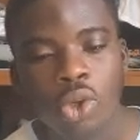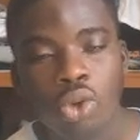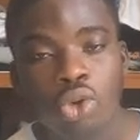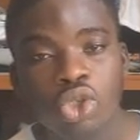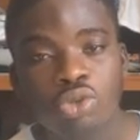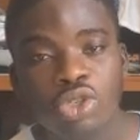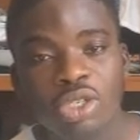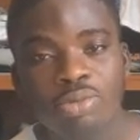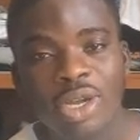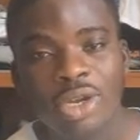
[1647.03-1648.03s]

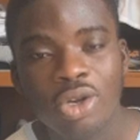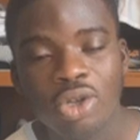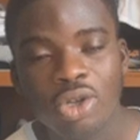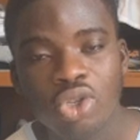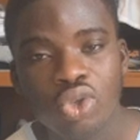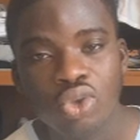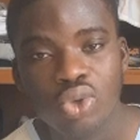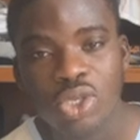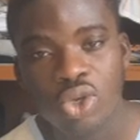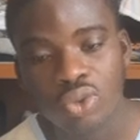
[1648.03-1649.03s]
contribution to
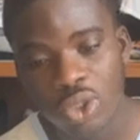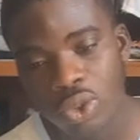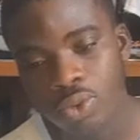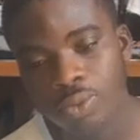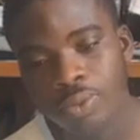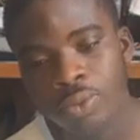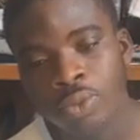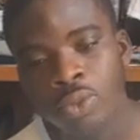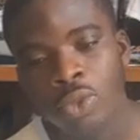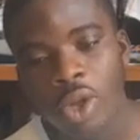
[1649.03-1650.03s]
sales ratio,
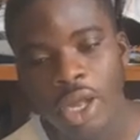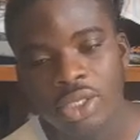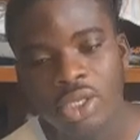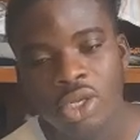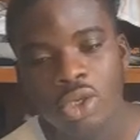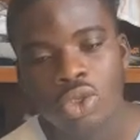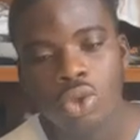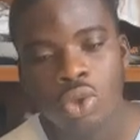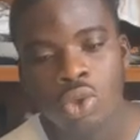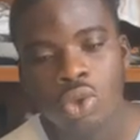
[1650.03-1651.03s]
right?
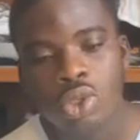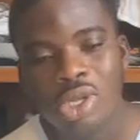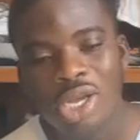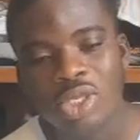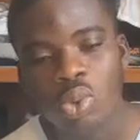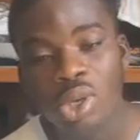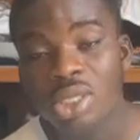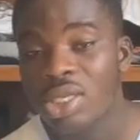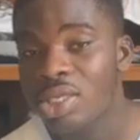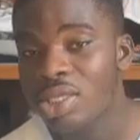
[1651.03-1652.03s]
So that's one
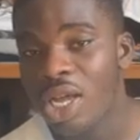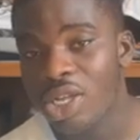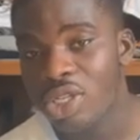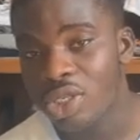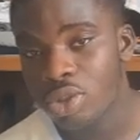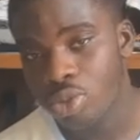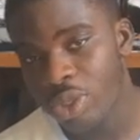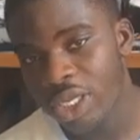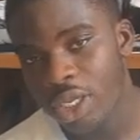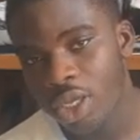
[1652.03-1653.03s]
thing that needs to
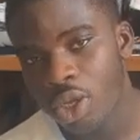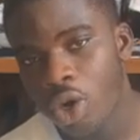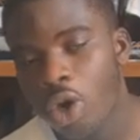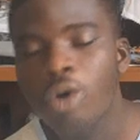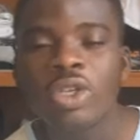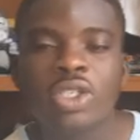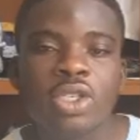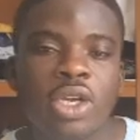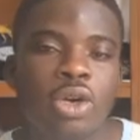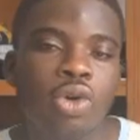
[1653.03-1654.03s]
be always
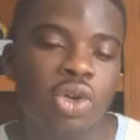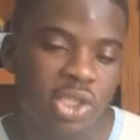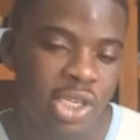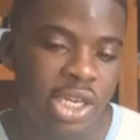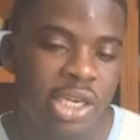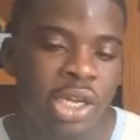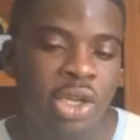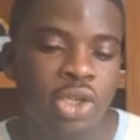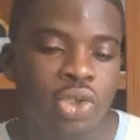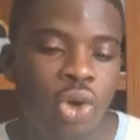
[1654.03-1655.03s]
considered.
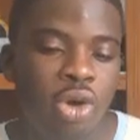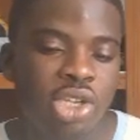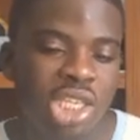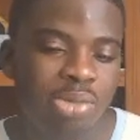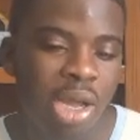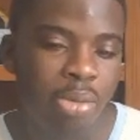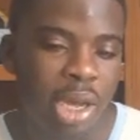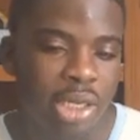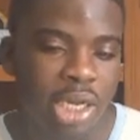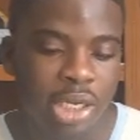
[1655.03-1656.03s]
So always keep that in
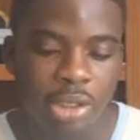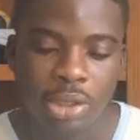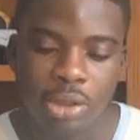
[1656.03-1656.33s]
mind and